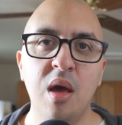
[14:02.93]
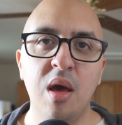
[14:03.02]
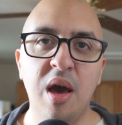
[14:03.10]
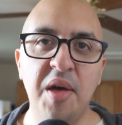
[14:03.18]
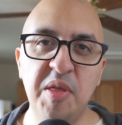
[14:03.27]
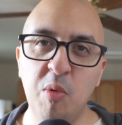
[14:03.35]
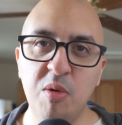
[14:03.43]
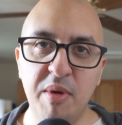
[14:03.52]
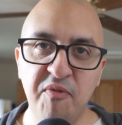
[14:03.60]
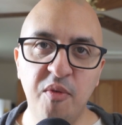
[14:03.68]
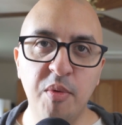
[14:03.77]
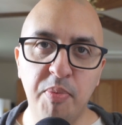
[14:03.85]
I think one of my
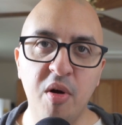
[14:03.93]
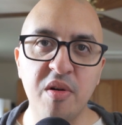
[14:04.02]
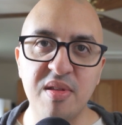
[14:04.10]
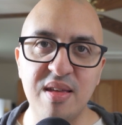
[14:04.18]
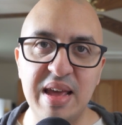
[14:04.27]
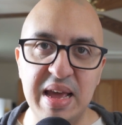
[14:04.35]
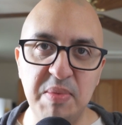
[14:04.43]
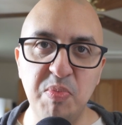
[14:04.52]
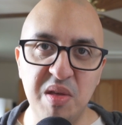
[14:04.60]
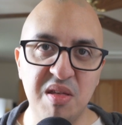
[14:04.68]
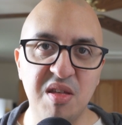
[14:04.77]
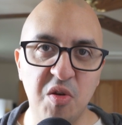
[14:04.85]
favorite parts in
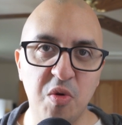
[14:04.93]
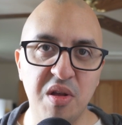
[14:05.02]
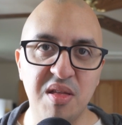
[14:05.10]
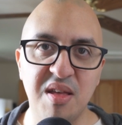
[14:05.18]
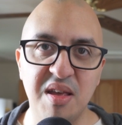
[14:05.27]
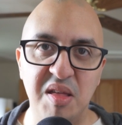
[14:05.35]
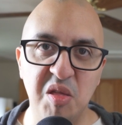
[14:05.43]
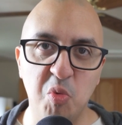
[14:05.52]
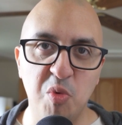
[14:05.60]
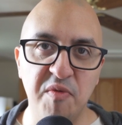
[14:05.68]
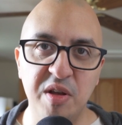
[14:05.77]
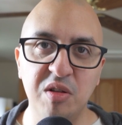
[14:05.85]
this series is the
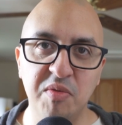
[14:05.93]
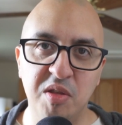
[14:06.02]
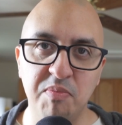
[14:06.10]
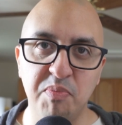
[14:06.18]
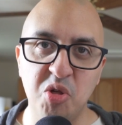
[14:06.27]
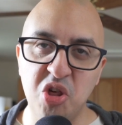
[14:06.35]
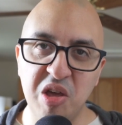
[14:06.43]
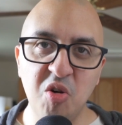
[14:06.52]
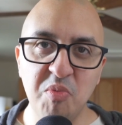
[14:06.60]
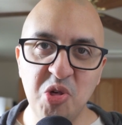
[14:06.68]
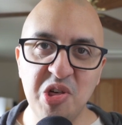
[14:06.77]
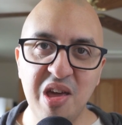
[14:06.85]
reveal of the Pachinko
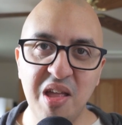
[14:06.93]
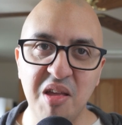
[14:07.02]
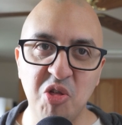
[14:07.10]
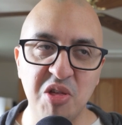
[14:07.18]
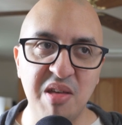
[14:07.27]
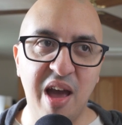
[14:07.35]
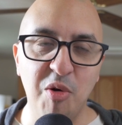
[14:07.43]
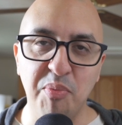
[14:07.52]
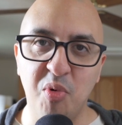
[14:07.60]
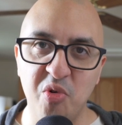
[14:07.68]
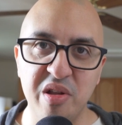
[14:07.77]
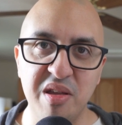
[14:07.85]
machine and just how
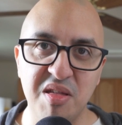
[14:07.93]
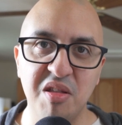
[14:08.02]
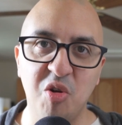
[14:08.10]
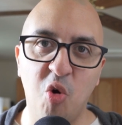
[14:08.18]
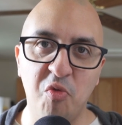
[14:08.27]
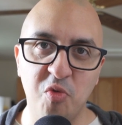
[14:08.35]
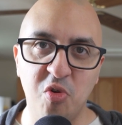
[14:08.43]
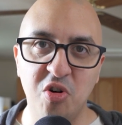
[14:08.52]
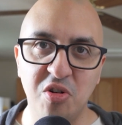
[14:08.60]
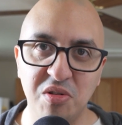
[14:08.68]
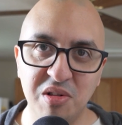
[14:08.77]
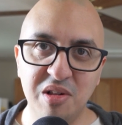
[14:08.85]
important it is to the
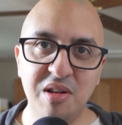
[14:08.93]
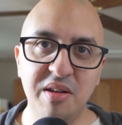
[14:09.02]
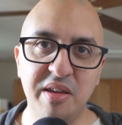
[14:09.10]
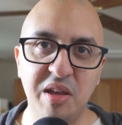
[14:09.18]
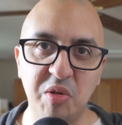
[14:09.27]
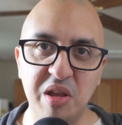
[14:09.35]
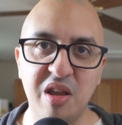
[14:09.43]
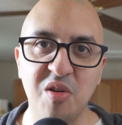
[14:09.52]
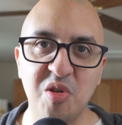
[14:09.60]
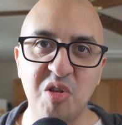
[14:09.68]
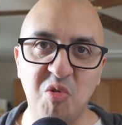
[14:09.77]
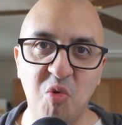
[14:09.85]
overall Guilty Gear
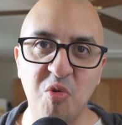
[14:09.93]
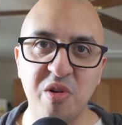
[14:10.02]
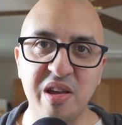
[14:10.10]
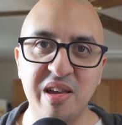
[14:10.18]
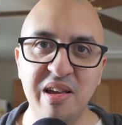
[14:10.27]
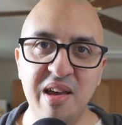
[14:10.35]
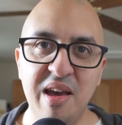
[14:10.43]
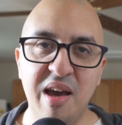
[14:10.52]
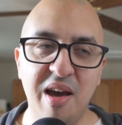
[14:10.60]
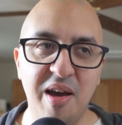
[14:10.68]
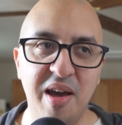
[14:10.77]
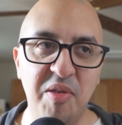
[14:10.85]
story.
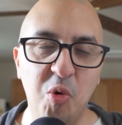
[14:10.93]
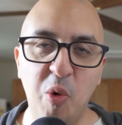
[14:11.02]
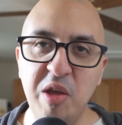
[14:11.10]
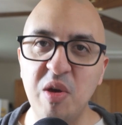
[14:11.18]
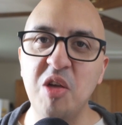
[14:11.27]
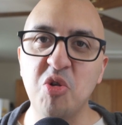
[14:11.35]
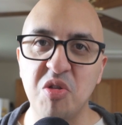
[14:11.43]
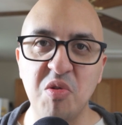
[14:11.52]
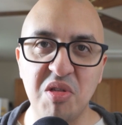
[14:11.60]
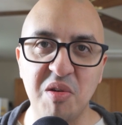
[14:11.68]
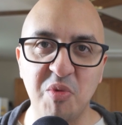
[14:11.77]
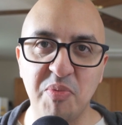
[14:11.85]
And the way you
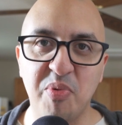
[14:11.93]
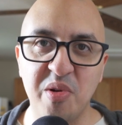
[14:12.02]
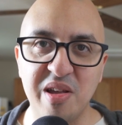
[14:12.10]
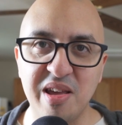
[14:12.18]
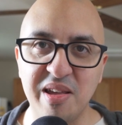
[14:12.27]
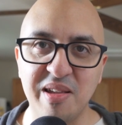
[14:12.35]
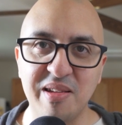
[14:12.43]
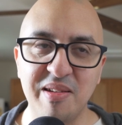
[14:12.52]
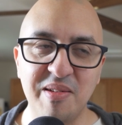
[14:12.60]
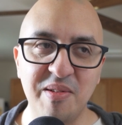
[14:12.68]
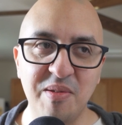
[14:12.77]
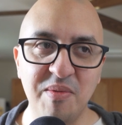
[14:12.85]
introduced it was pretty
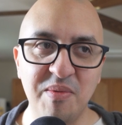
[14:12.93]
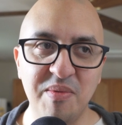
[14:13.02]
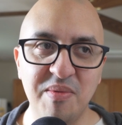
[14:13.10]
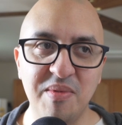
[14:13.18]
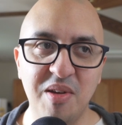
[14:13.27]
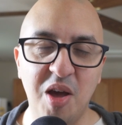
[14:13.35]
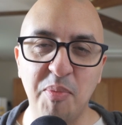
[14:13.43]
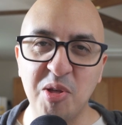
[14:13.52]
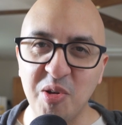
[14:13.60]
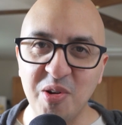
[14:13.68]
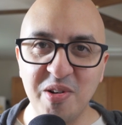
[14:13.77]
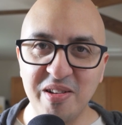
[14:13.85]

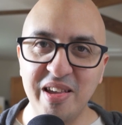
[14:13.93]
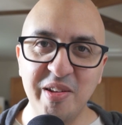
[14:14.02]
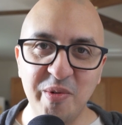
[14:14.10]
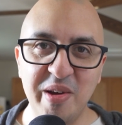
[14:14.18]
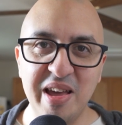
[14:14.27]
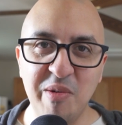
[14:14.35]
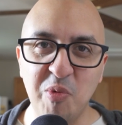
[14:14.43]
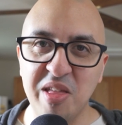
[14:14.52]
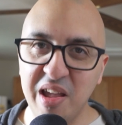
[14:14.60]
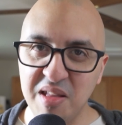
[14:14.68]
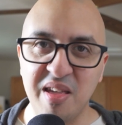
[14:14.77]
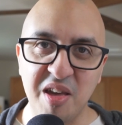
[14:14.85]
absurd in a way. Was
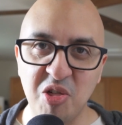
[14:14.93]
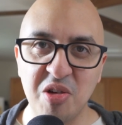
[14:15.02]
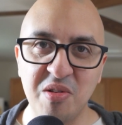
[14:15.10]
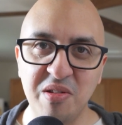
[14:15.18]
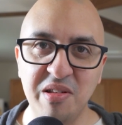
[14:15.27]
that intentional?